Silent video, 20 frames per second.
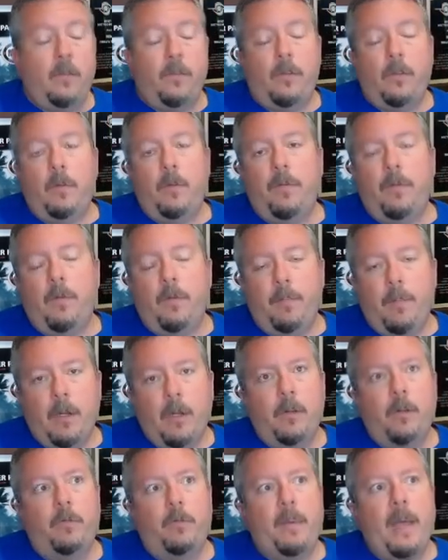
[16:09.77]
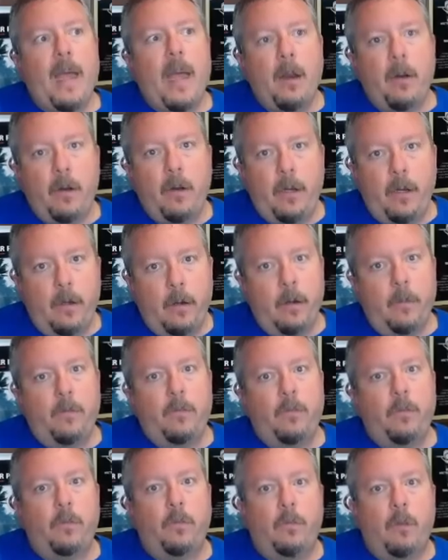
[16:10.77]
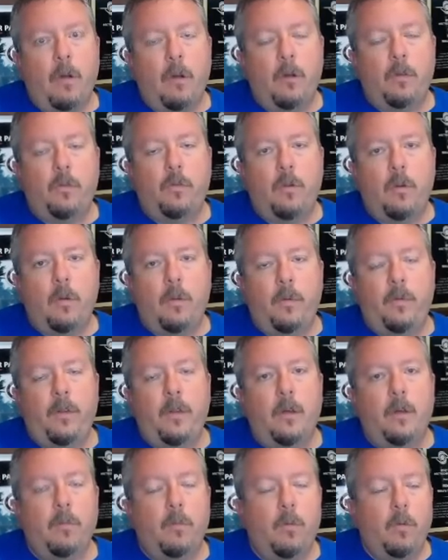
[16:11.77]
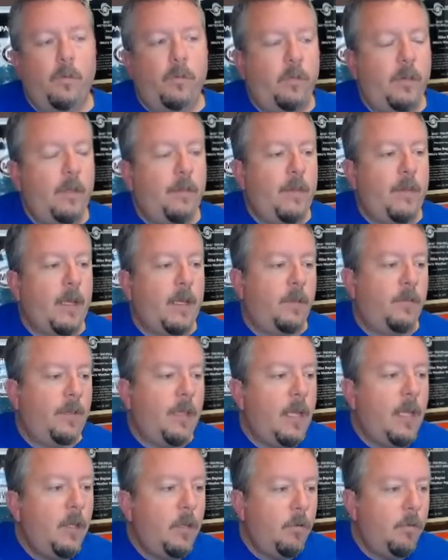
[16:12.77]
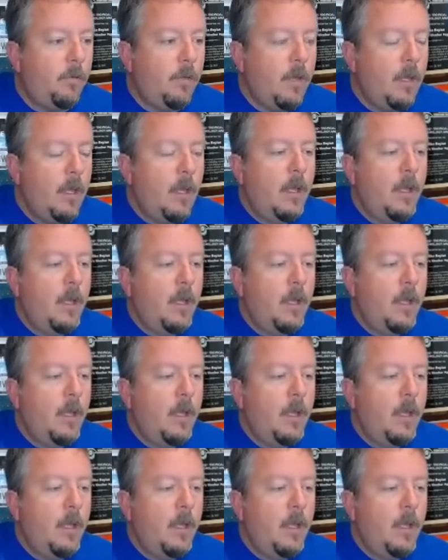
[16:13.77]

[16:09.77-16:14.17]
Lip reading: So we've been on this pattern here of some strong storms here. We'll see if that continues.